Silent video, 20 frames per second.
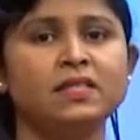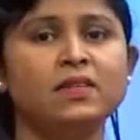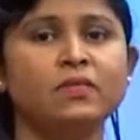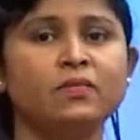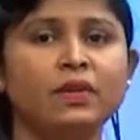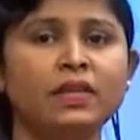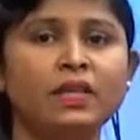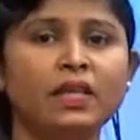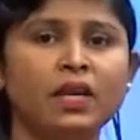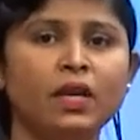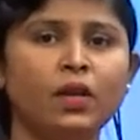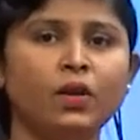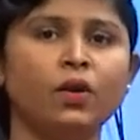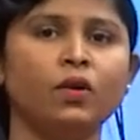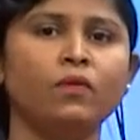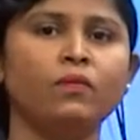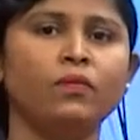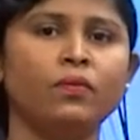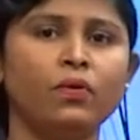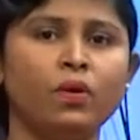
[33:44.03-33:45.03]
the weathering
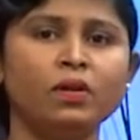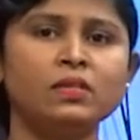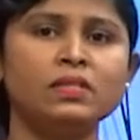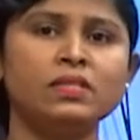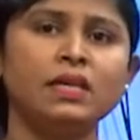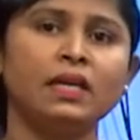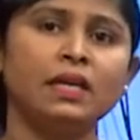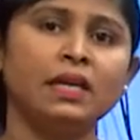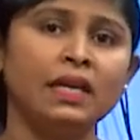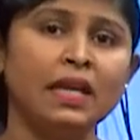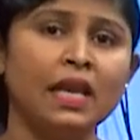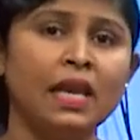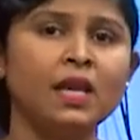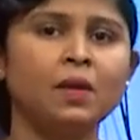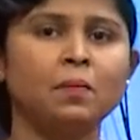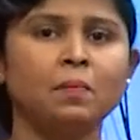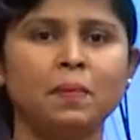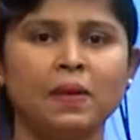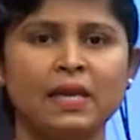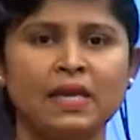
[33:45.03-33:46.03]
of rocks
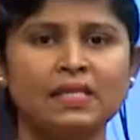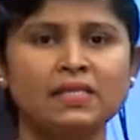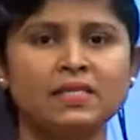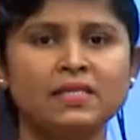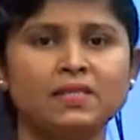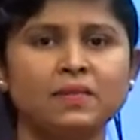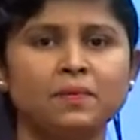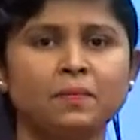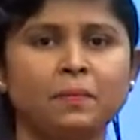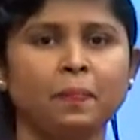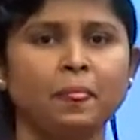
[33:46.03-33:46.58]
take place.